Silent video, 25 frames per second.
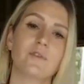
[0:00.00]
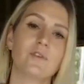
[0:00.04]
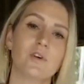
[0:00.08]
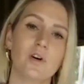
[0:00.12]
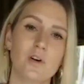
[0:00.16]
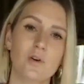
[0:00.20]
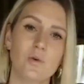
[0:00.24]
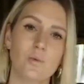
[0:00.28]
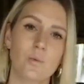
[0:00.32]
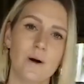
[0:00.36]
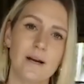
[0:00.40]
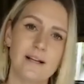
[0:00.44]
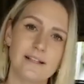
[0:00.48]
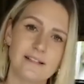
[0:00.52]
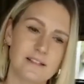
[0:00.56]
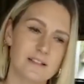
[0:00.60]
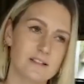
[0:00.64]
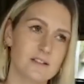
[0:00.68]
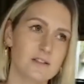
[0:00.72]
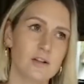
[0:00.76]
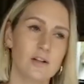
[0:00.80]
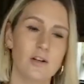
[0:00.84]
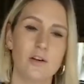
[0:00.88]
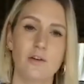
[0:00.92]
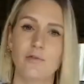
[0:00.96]
Don't wait
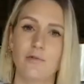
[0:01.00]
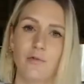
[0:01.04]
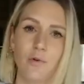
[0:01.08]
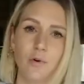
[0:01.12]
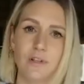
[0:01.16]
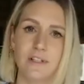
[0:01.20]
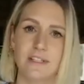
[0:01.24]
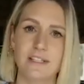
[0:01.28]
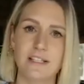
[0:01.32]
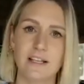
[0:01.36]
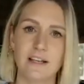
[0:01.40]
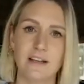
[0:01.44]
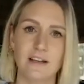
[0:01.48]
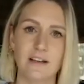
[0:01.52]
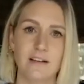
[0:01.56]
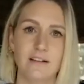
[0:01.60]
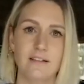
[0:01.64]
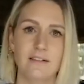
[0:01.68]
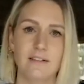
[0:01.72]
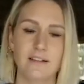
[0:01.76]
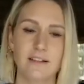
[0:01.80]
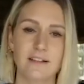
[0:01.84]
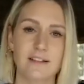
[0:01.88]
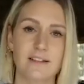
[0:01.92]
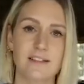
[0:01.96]
until you're
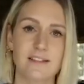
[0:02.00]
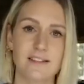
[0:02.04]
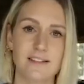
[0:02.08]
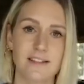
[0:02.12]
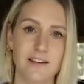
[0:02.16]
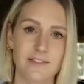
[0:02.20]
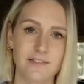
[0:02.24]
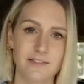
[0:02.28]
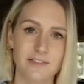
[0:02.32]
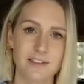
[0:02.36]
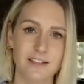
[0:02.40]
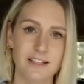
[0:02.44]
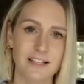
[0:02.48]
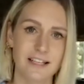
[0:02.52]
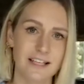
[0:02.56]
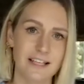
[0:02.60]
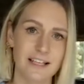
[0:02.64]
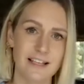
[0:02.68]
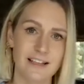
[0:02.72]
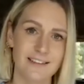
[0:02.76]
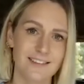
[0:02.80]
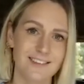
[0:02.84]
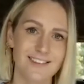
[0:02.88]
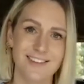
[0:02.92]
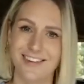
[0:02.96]
40. It's
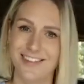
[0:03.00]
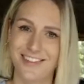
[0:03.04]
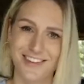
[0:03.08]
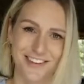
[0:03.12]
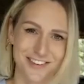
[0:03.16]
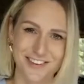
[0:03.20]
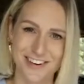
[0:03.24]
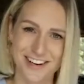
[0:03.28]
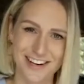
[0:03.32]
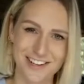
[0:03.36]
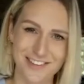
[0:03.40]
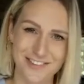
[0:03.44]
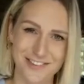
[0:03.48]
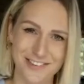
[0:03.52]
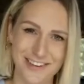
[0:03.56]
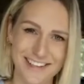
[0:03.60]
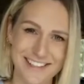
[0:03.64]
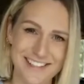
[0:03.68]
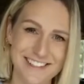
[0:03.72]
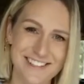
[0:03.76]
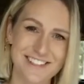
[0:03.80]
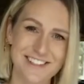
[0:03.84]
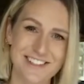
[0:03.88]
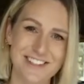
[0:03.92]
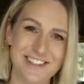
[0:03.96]
definitely not the right
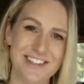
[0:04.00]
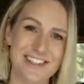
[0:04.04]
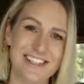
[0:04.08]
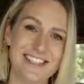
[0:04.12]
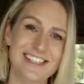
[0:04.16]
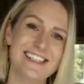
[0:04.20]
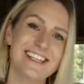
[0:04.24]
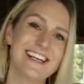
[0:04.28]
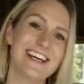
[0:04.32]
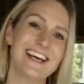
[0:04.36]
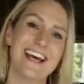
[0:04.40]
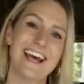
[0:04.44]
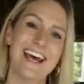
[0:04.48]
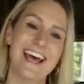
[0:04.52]
way to do it.